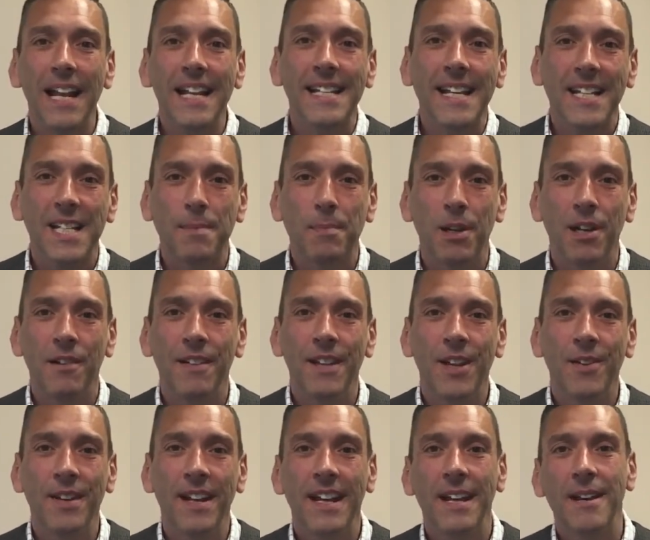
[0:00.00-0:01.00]
Wellies Explorer
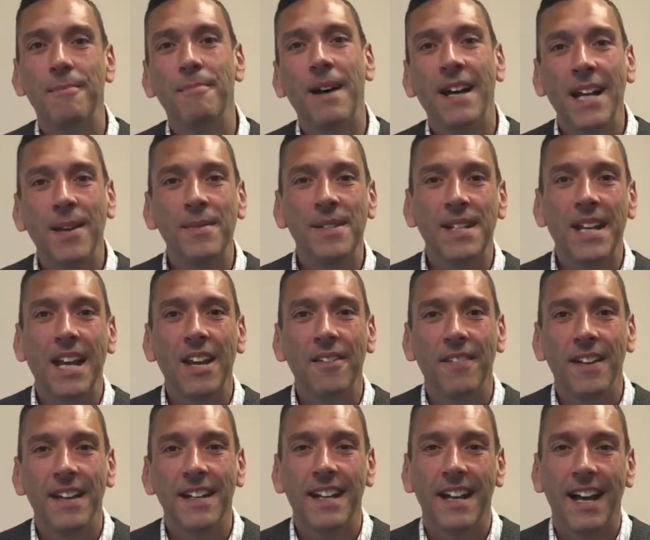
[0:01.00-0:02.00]
Unit. My name's
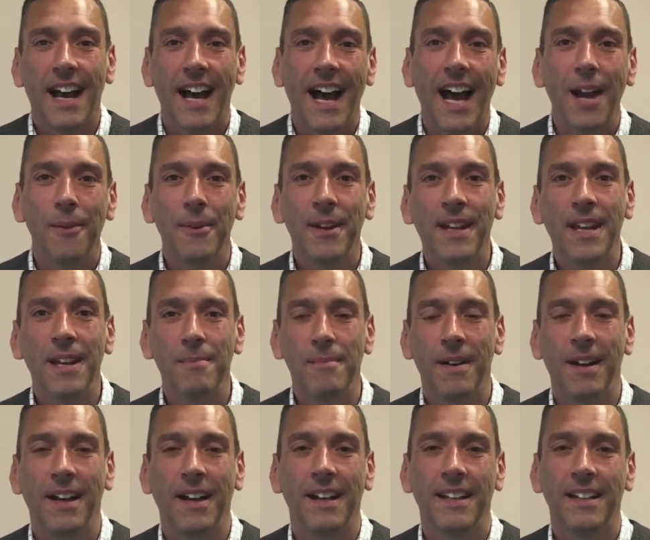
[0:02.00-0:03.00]
David. I work at
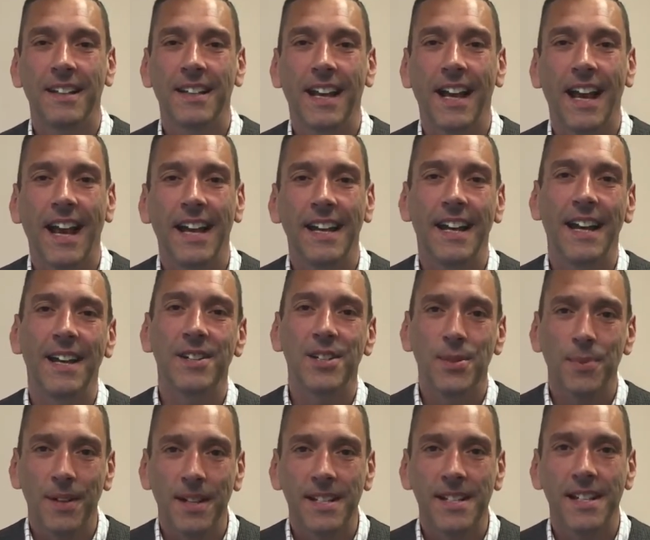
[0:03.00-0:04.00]
Mind, and I
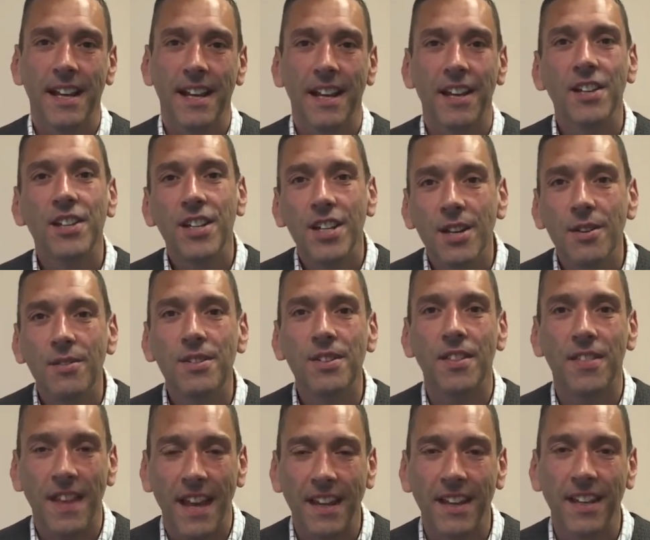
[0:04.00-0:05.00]
just want to say a
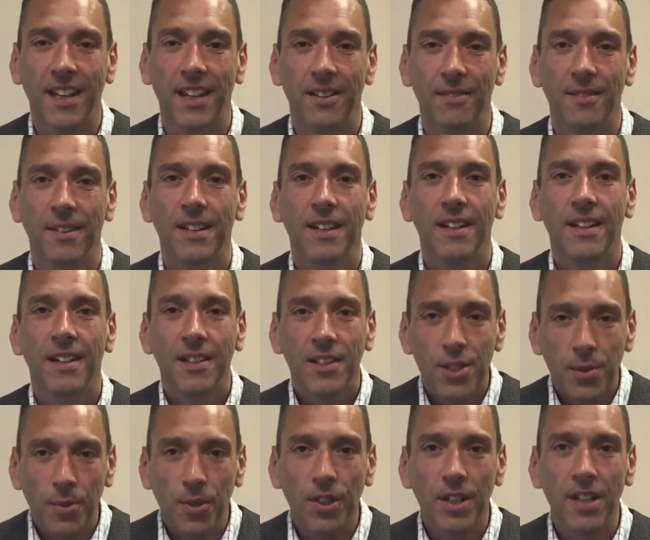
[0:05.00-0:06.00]
huge thank you
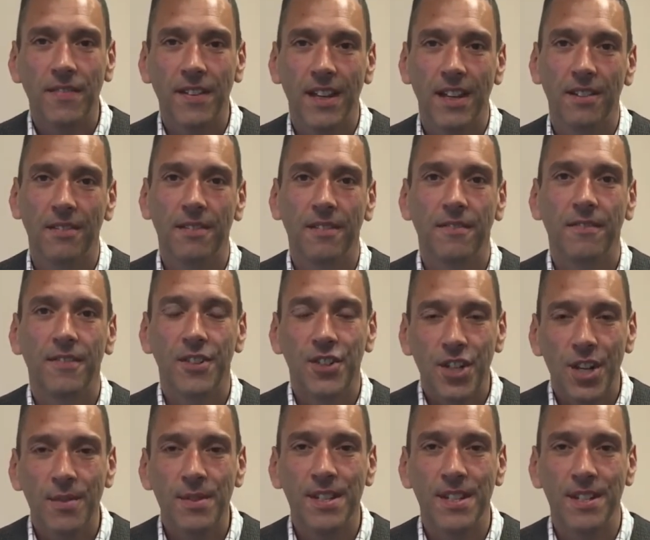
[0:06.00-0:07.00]
to all of you for
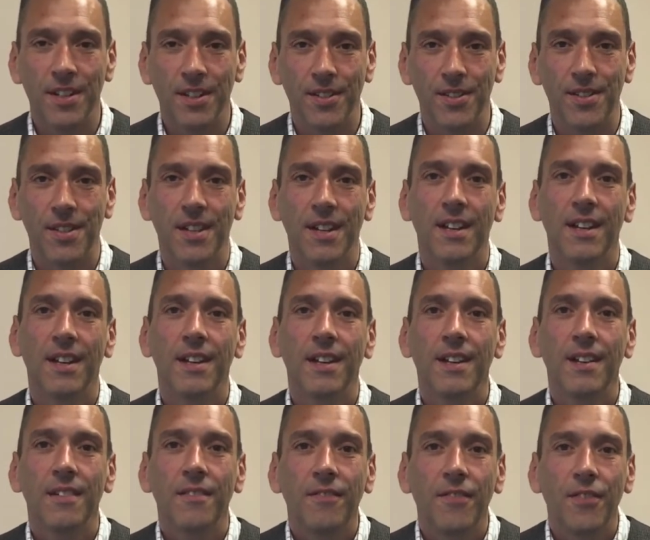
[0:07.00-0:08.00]
choosing us
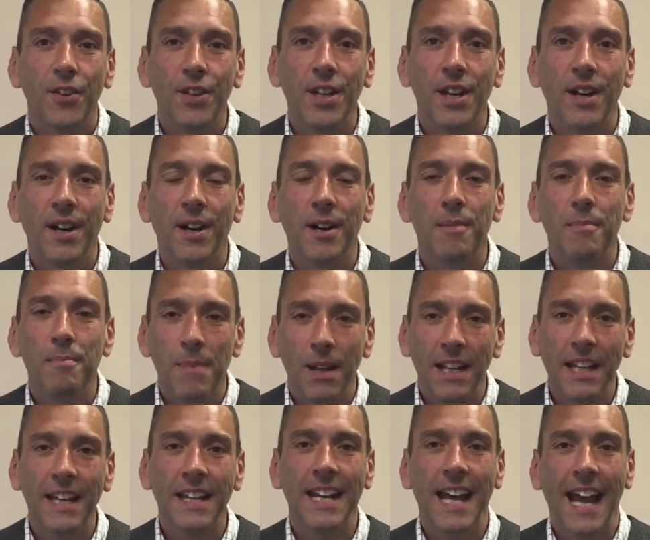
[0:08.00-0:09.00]
for your
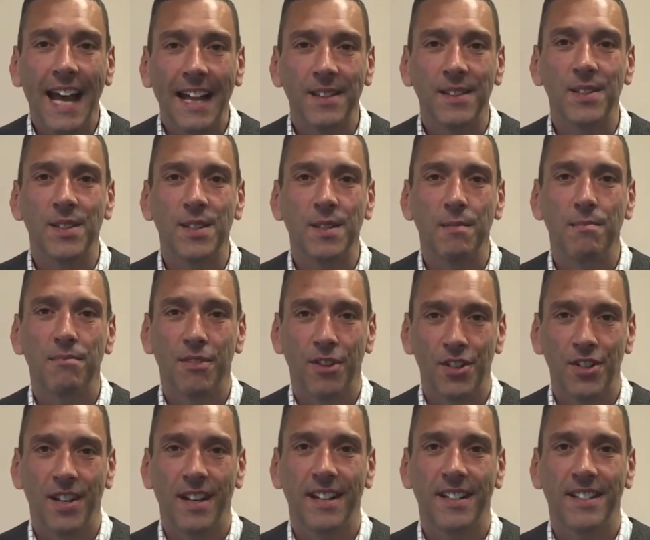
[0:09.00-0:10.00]
Million Hands
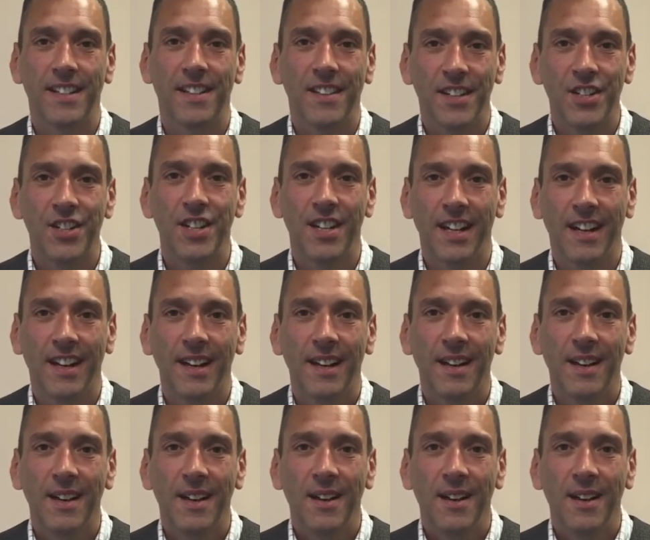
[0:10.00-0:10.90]
project this year.